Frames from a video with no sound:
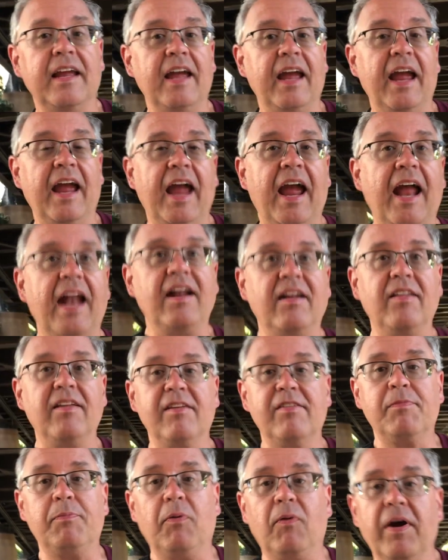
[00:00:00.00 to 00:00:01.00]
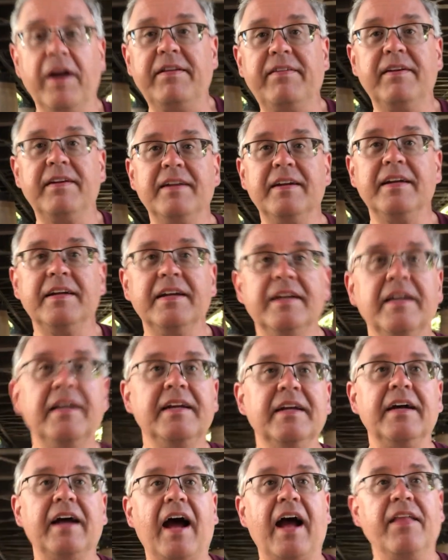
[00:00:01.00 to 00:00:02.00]
and at this point,
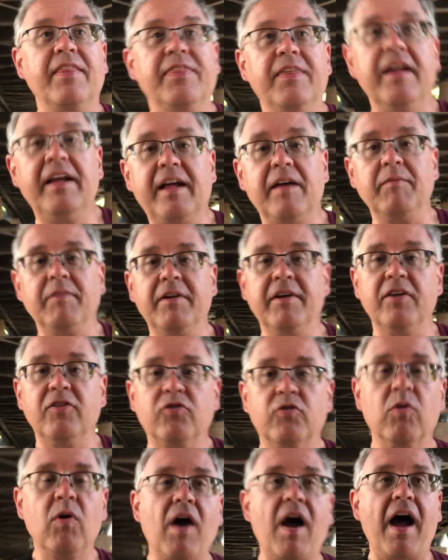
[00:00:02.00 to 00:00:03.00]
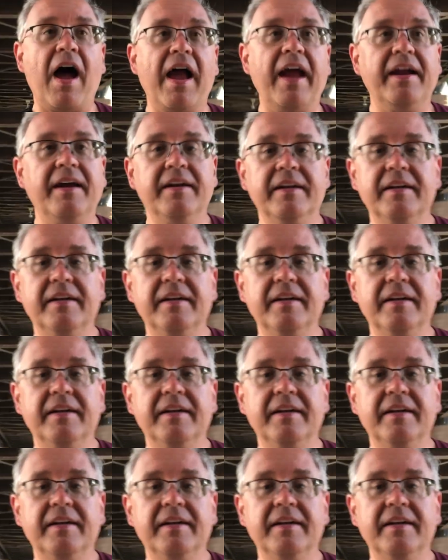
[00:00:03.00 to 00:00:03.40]
I think I'm going to try